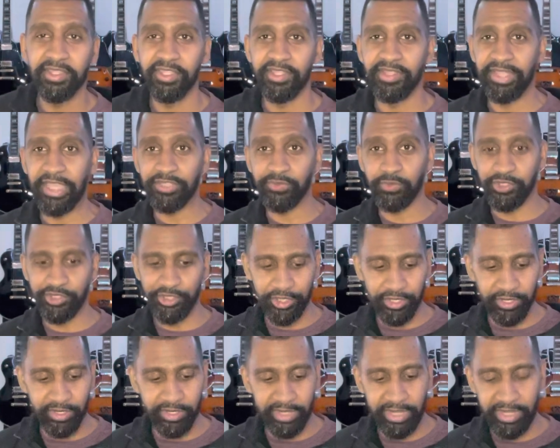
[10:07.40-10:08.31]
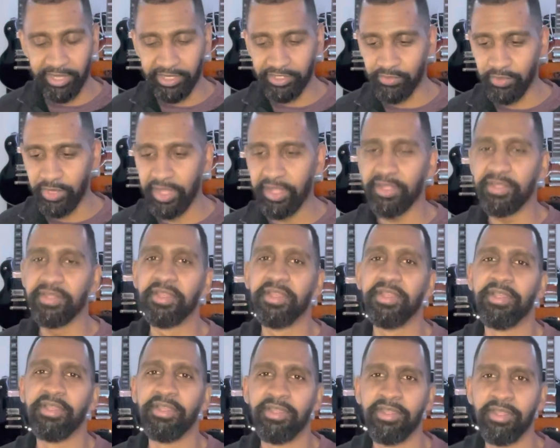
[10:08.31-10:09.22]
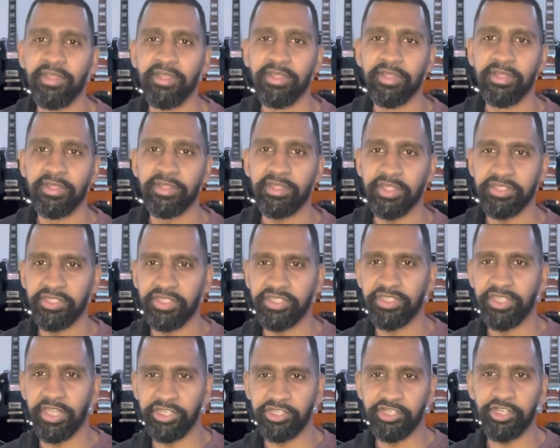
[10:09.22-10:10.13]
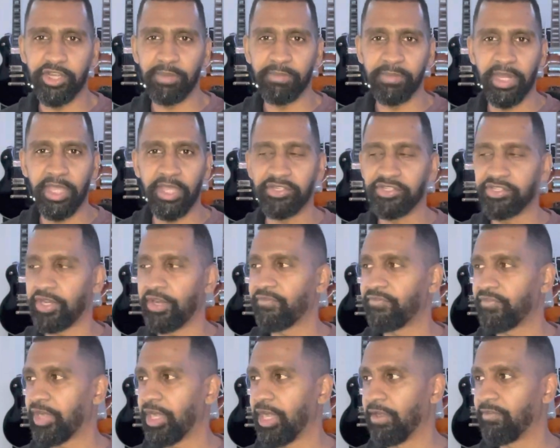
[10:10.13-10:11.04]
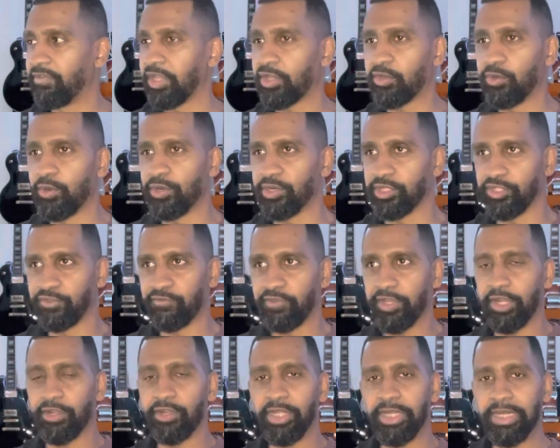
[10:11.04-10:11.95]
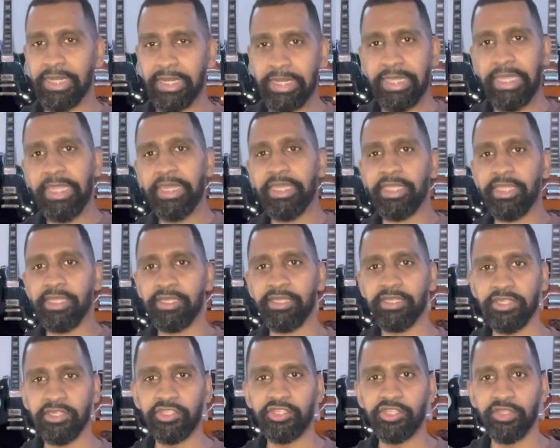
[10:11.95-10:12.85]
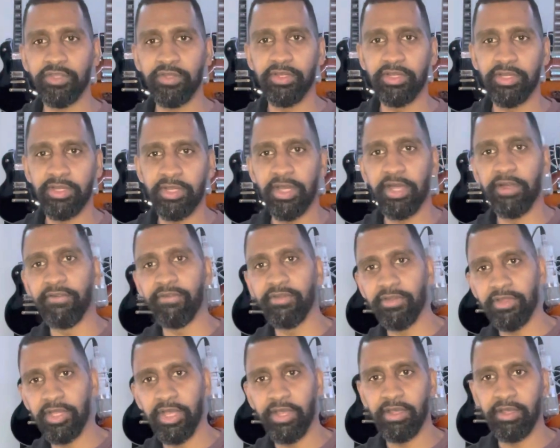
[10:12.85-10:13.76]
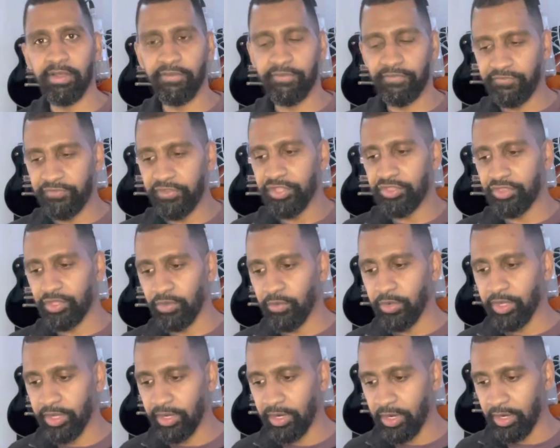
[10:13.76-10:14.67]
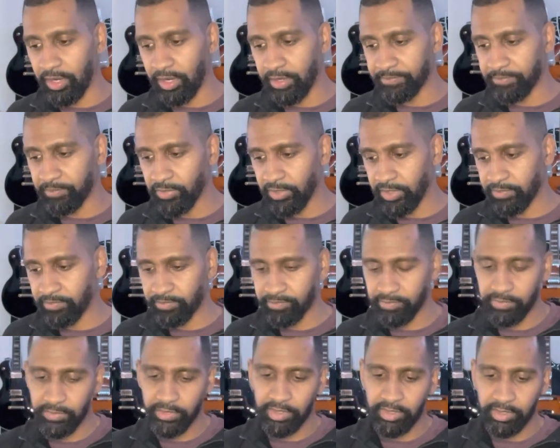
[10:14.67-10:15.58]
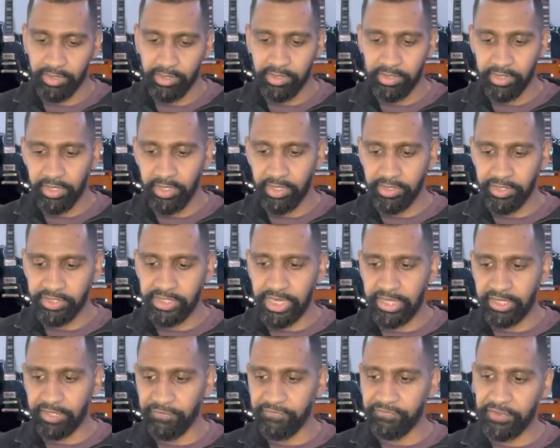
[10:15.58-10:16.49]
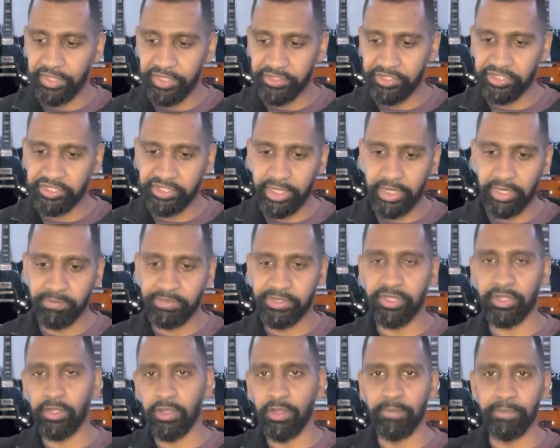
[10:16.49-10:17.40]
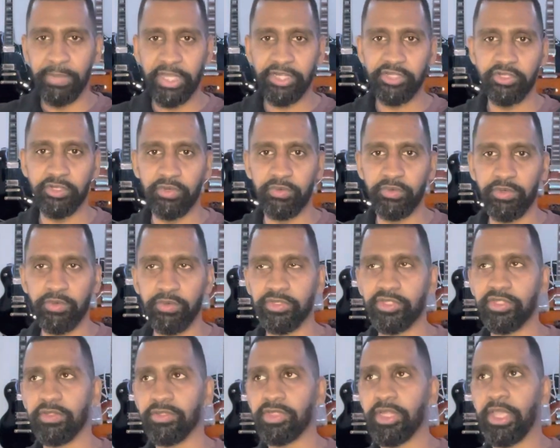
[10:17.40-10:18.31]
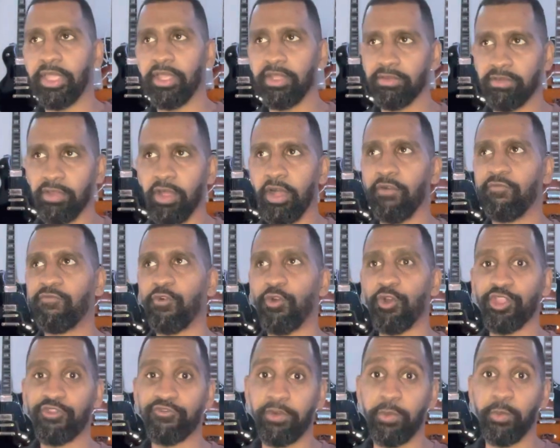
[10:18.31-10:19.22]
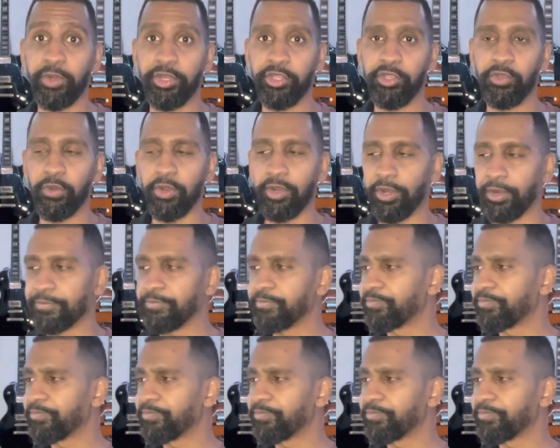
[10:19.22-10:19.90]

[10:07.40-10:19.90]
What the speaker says: That's what you hear next, right? Because it's a sharp 9, sharp 5. That chord is very leading to a fifth or what? Or it's like a fifth set up to going back to a root. So it's like a fourth from where you are.